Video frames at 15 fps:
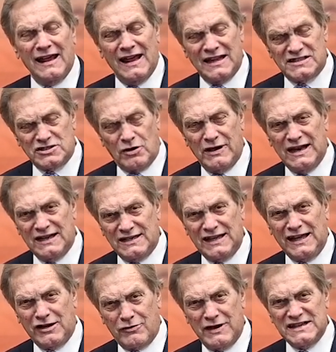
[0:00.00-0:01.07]
And so in a
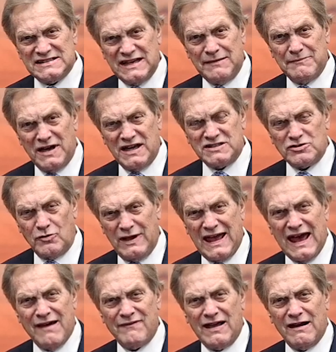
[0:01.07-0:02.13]
decreasing budget, we
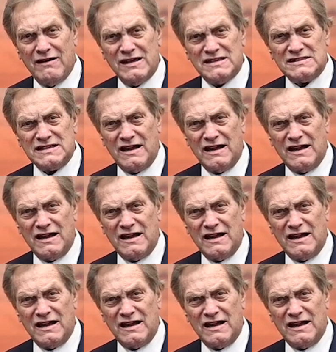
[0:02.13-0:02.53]
have areas